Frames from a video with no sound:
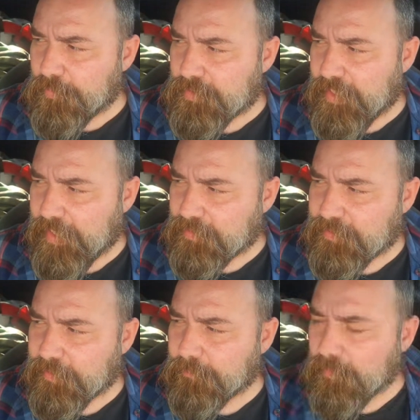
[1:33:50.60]
protect
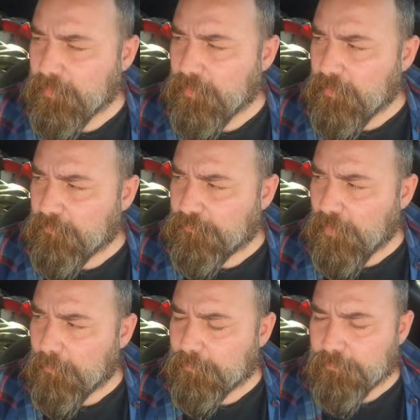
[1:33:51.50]
him
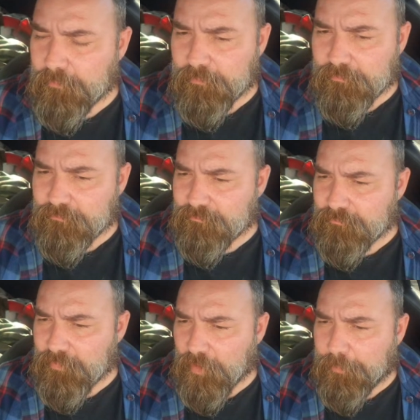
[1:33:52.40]
from
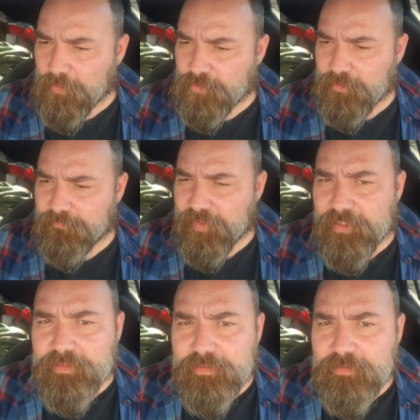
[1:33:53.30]
a punch to the
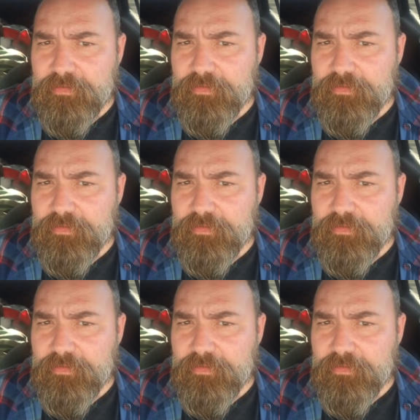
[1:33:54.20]
face.